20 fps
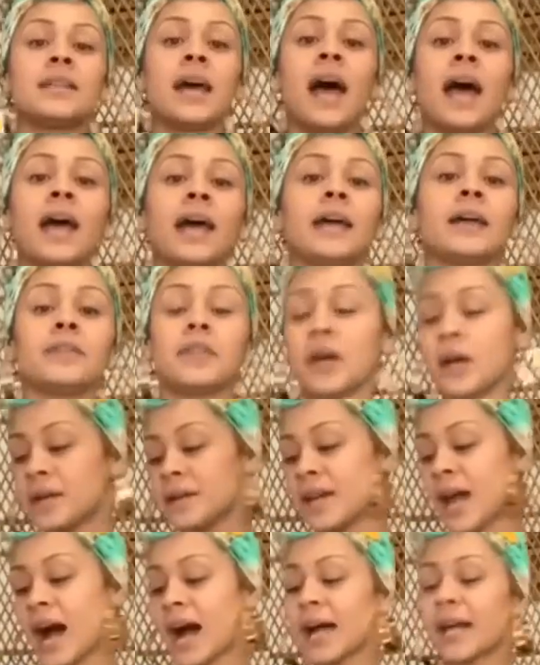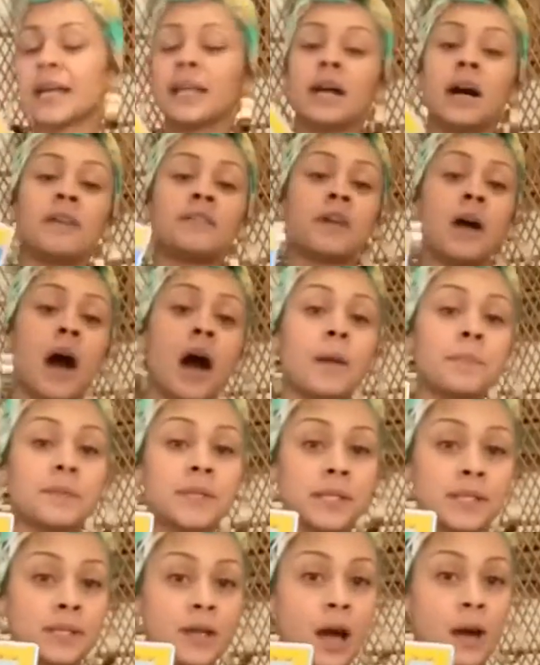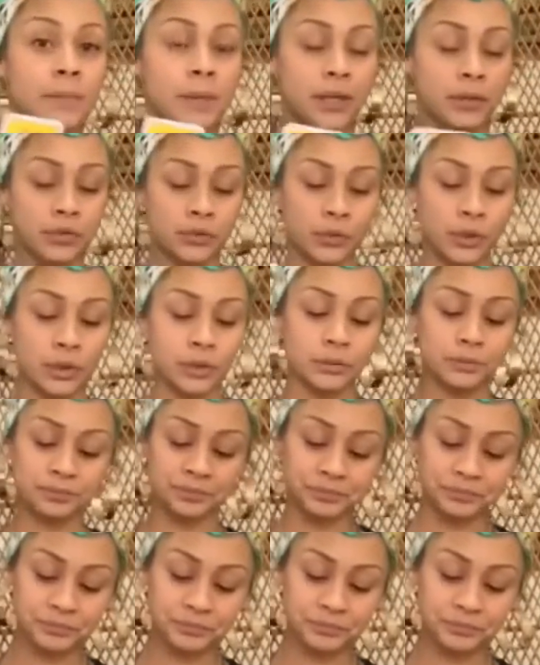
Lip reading: Nine of Cups is coming through,